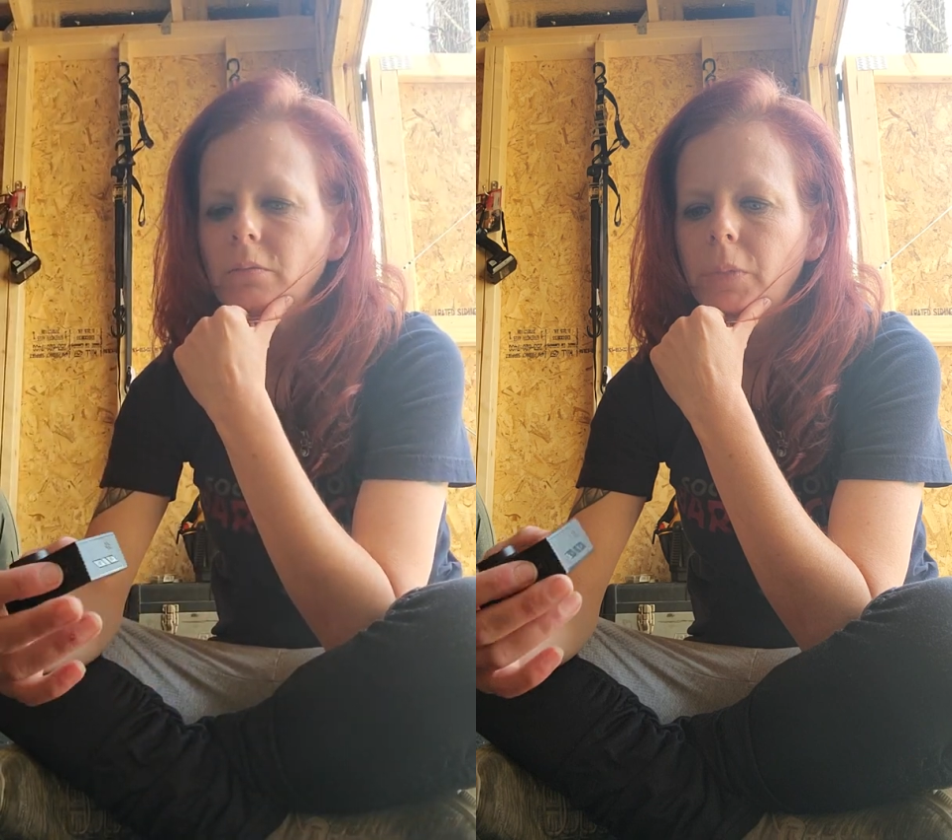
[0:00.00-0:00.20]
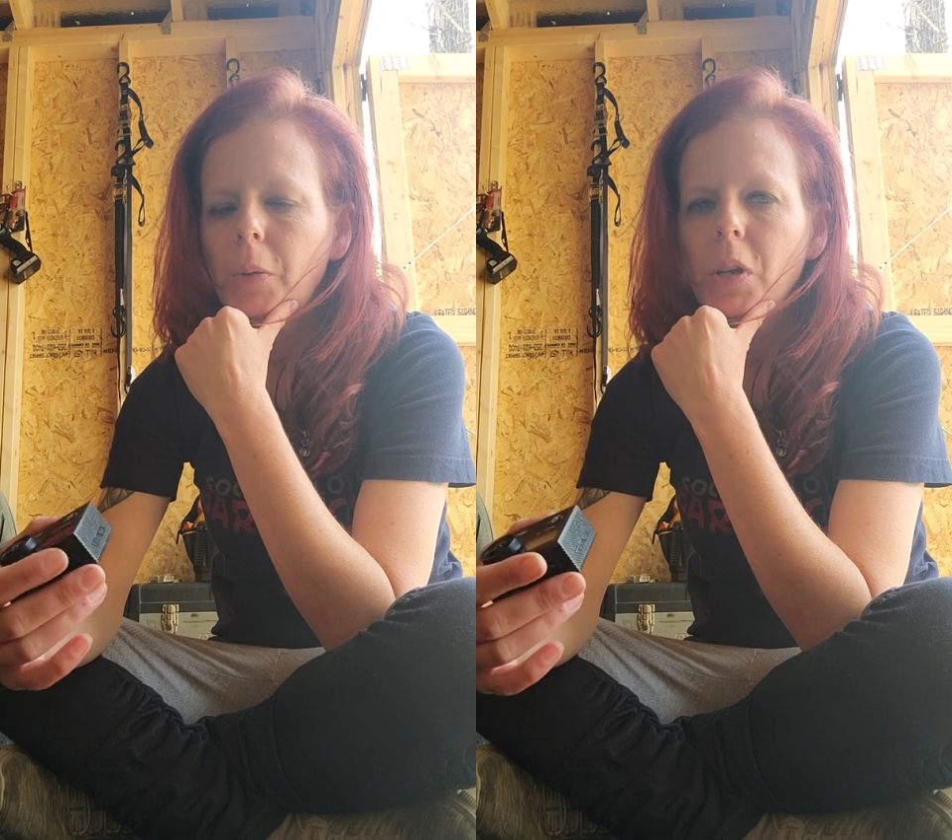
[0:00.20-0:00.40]

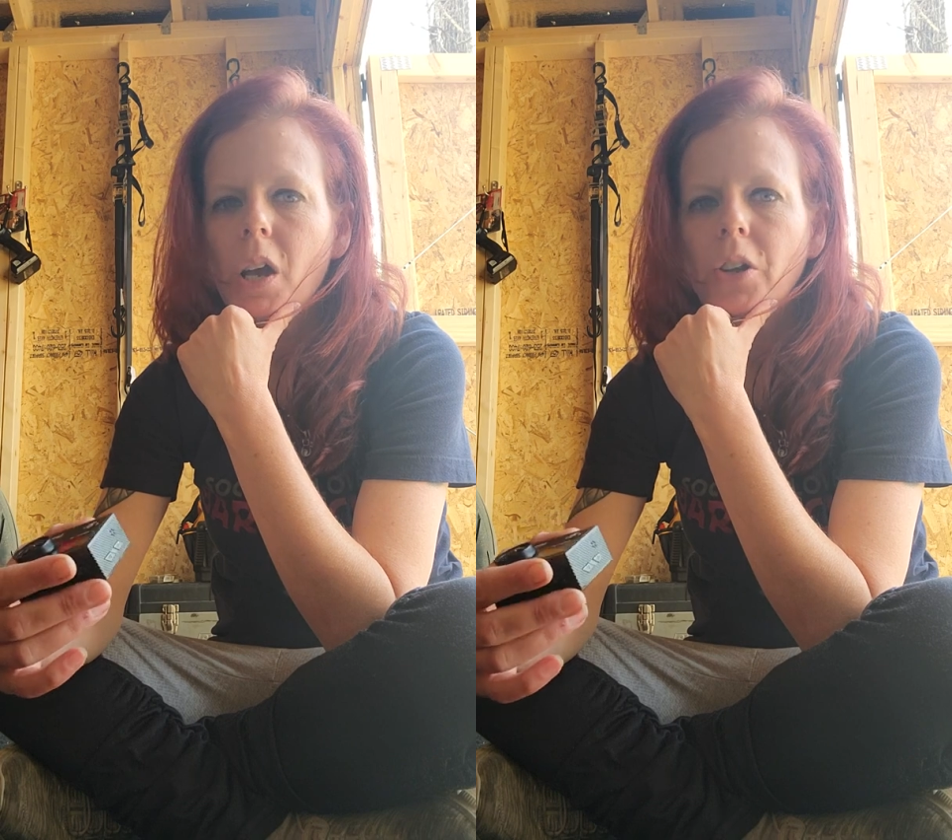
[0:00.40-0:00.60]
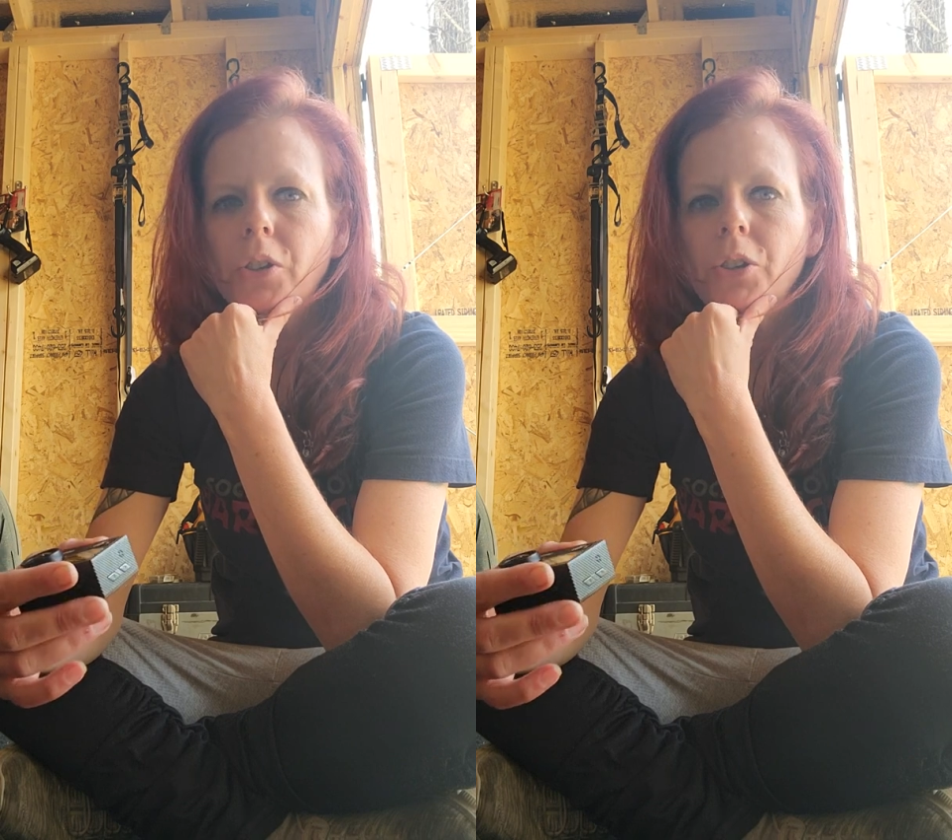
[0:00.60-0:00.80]
maybe
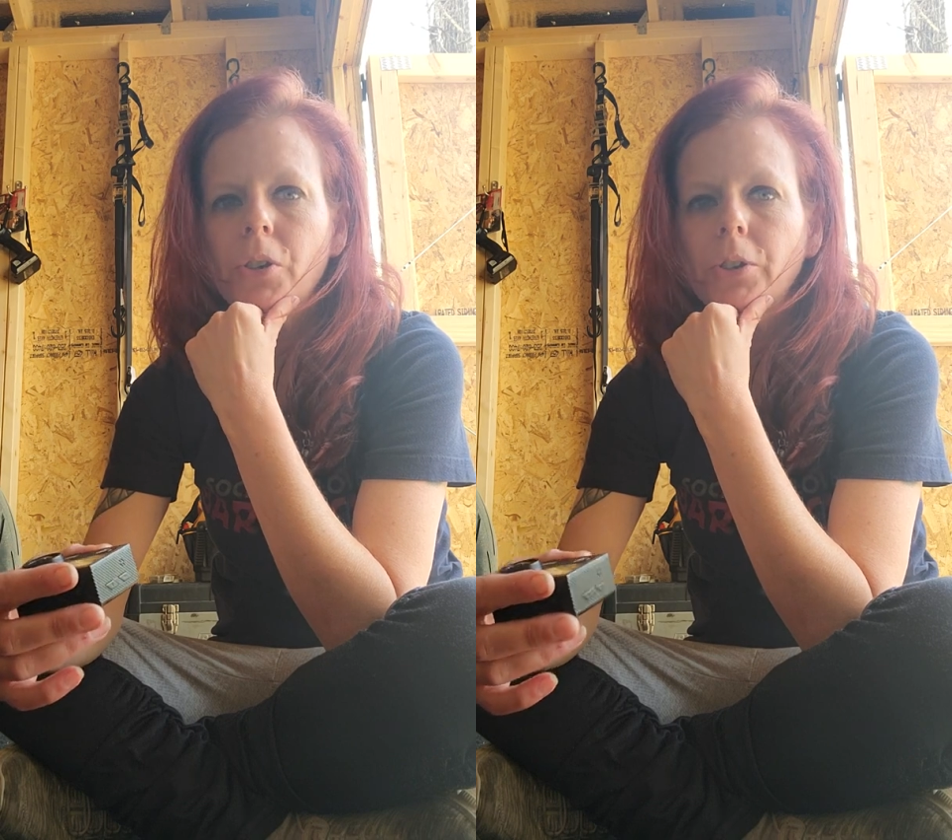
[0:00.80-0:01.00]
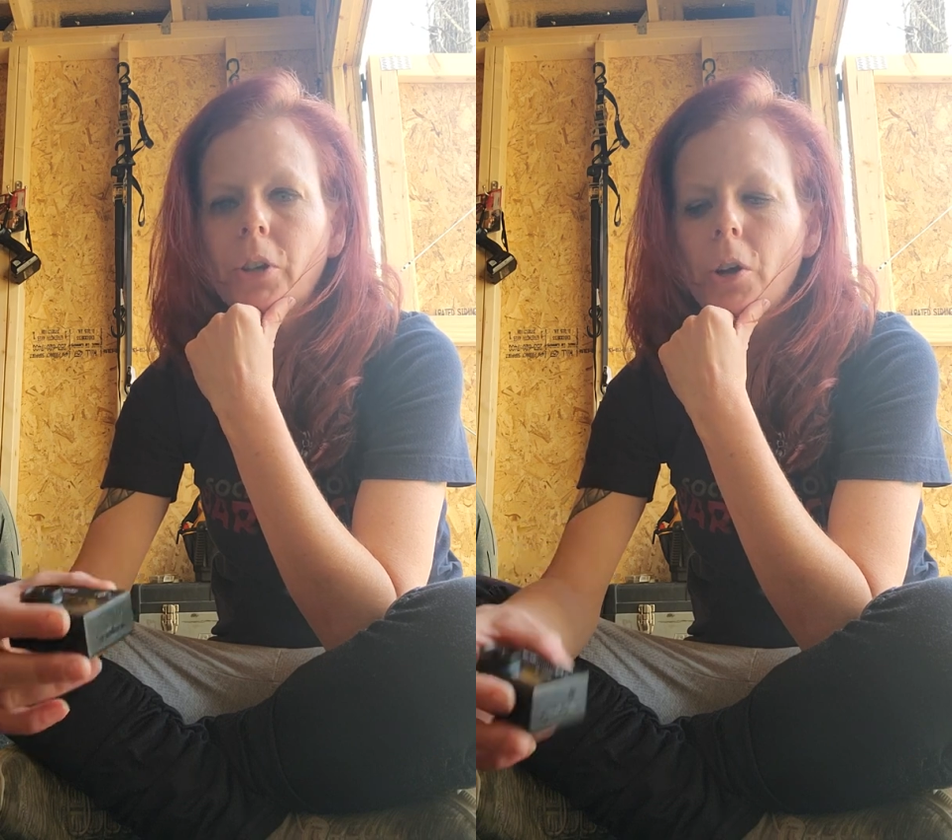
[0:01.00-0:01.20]
$100,
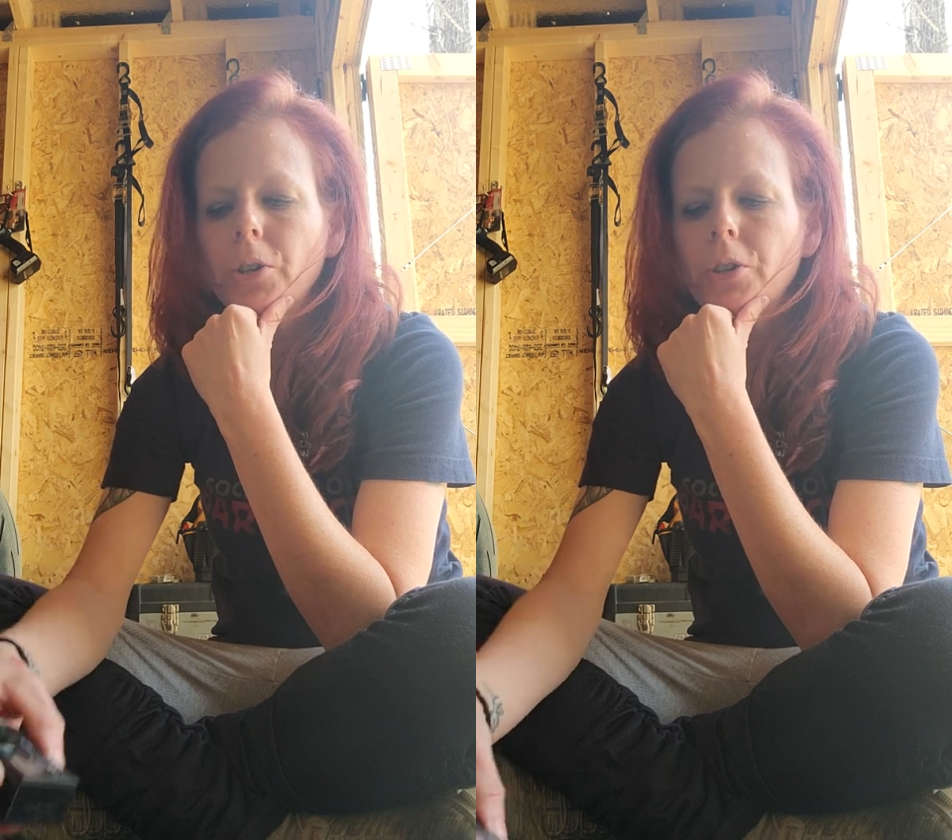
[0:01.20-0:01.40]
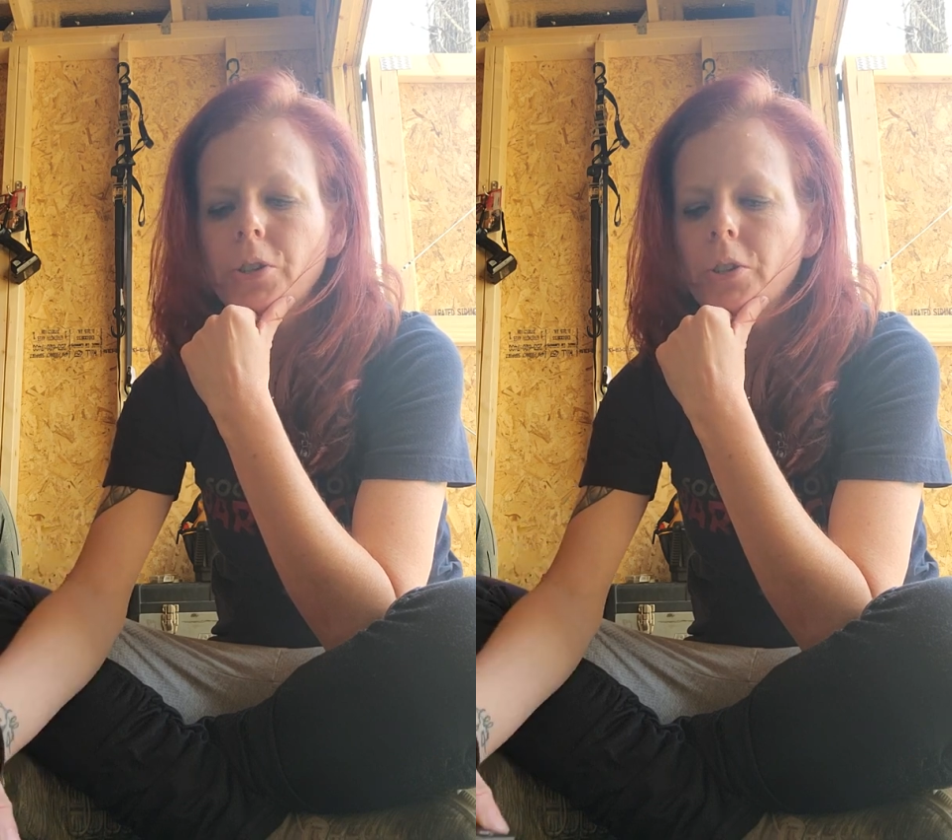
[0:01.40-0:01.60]
$200.